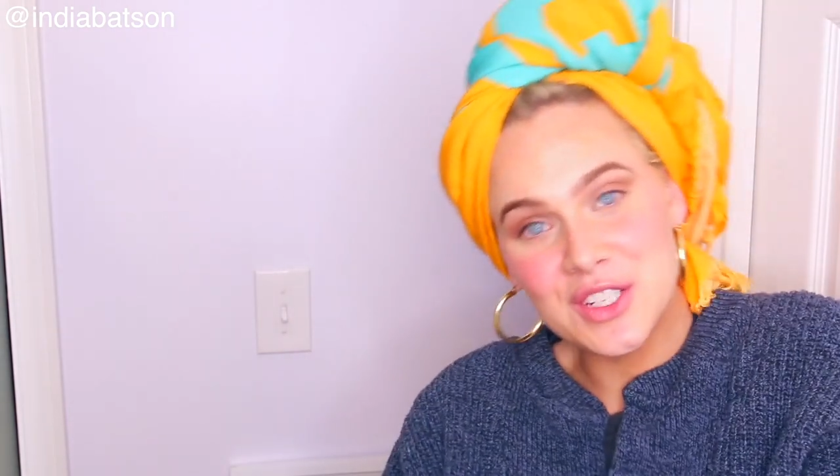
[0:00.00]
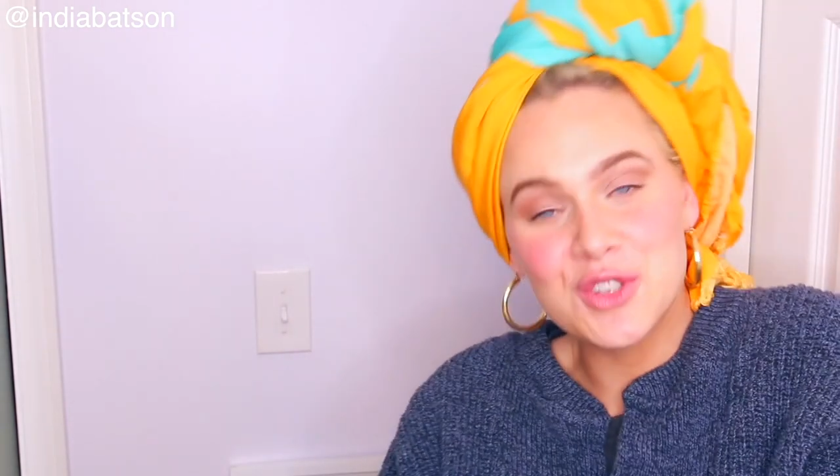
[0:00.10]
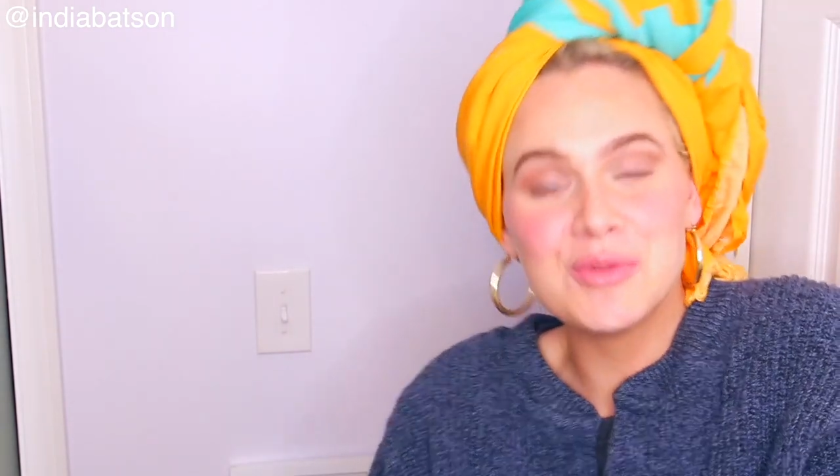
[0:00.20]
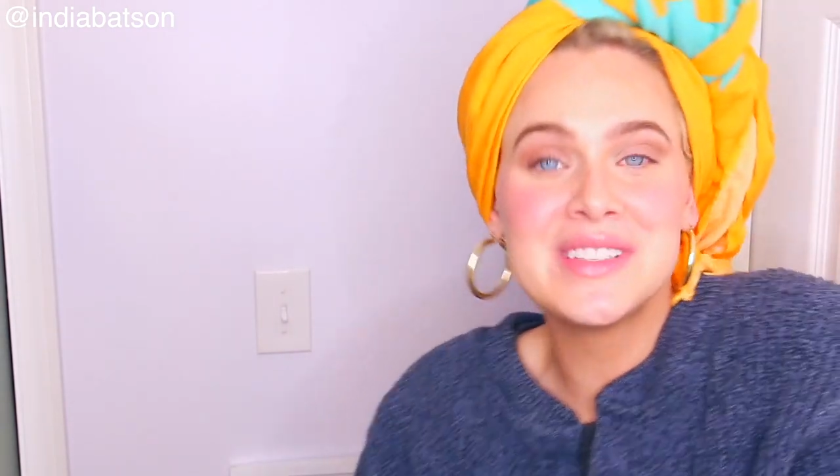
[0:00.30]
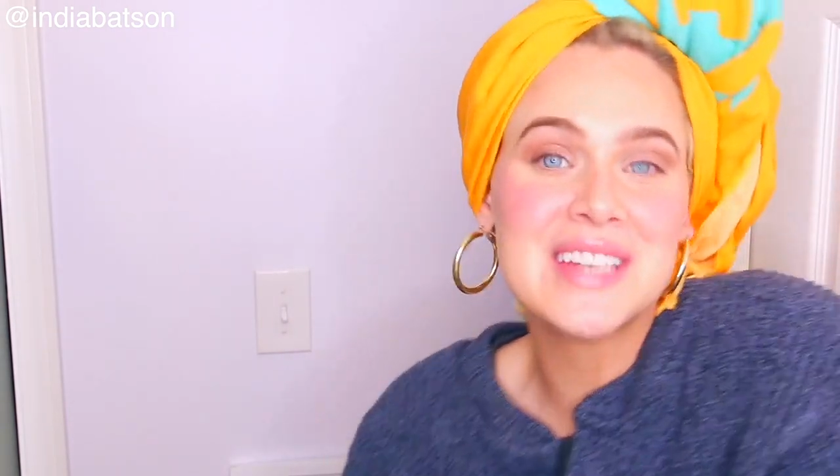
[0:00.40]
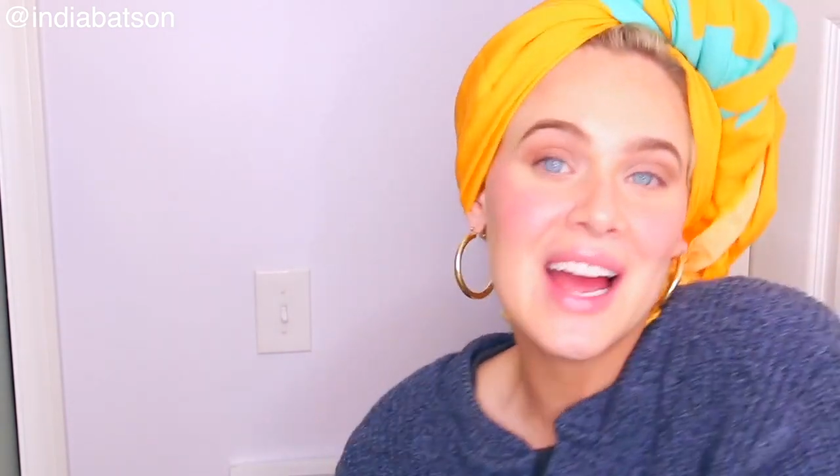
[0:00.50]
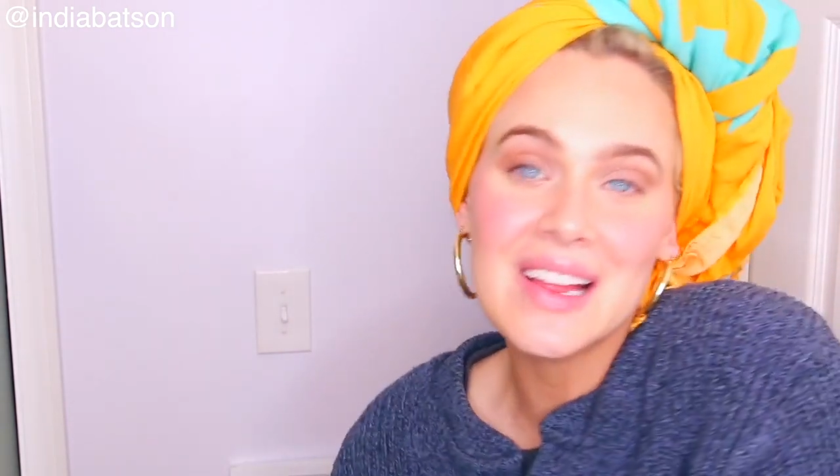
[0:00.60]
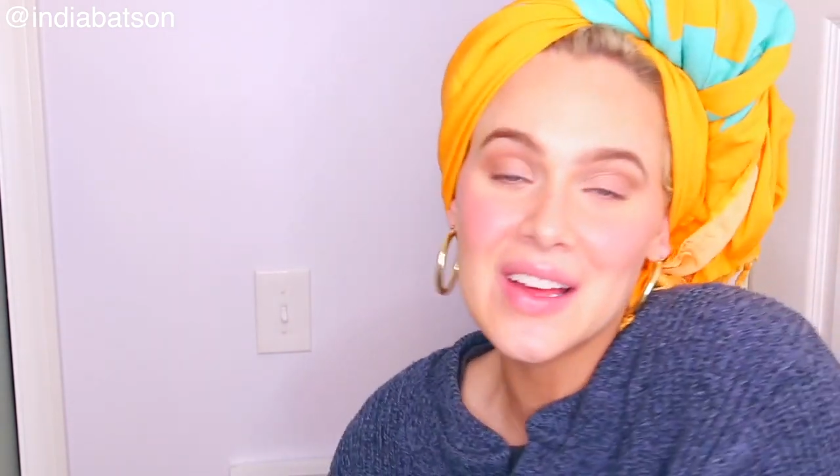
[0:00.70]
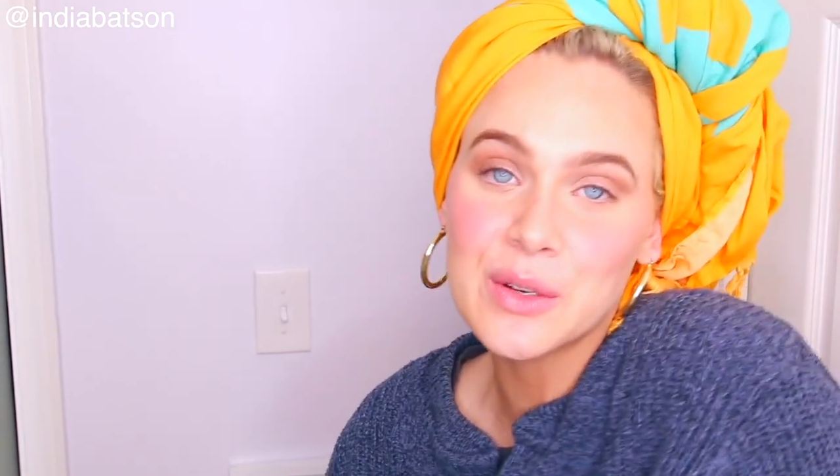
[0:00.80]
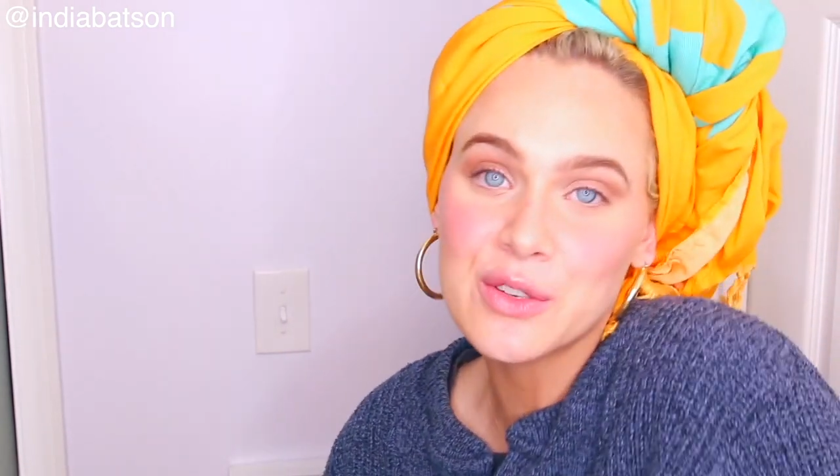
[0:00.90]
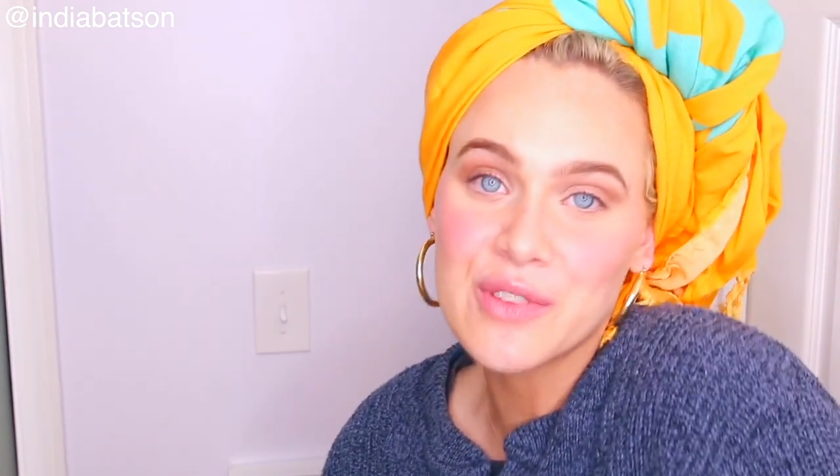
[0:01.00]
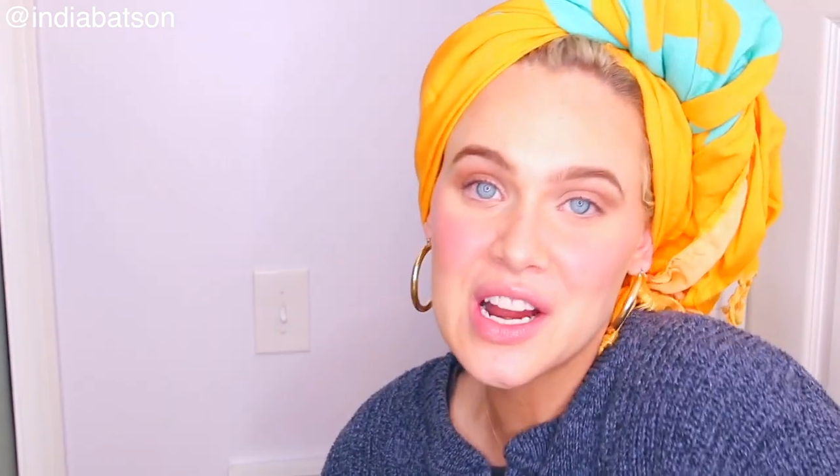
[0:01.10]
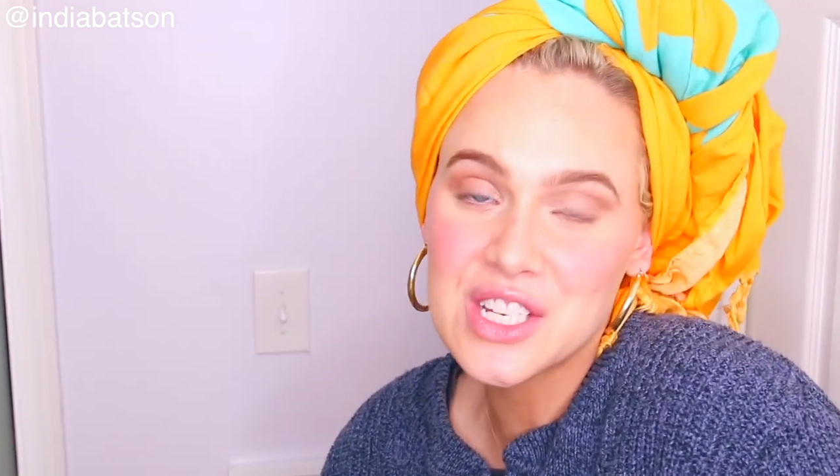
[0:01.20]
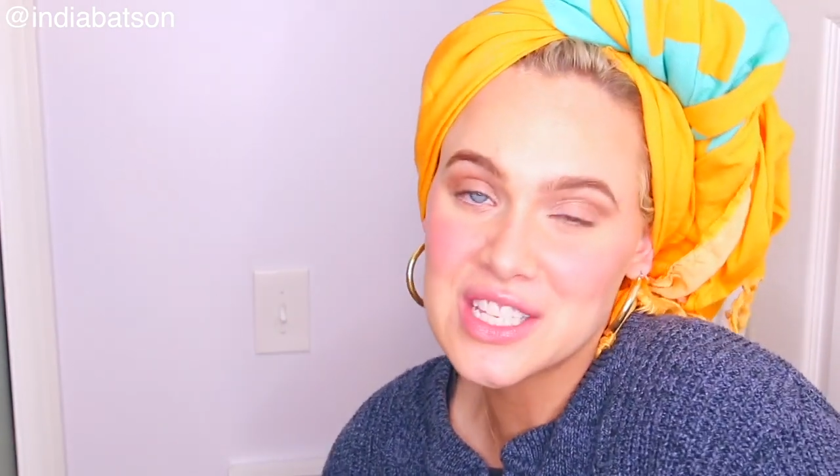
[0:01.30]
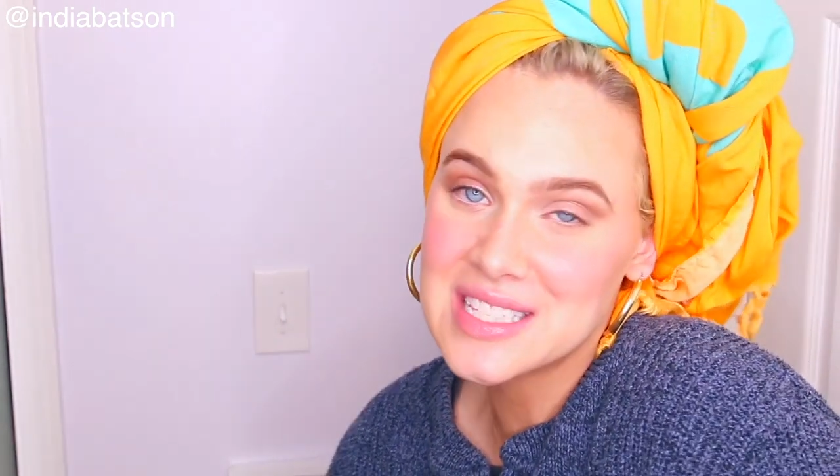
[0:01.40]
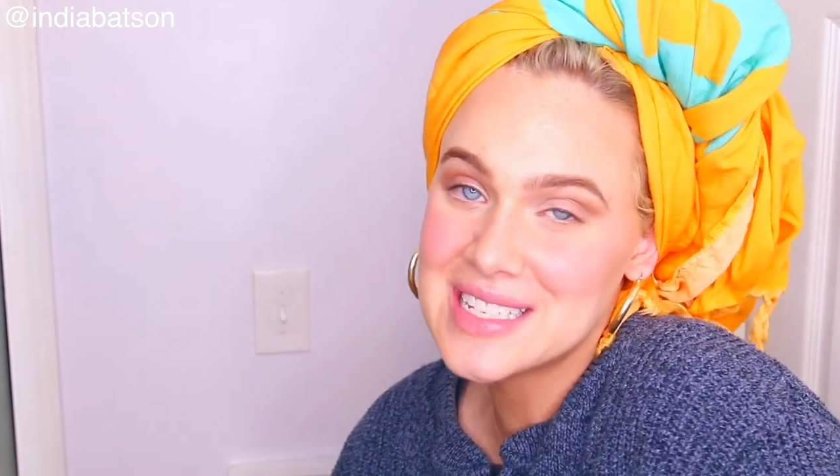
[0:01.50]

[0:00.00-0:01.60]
to style and refresh this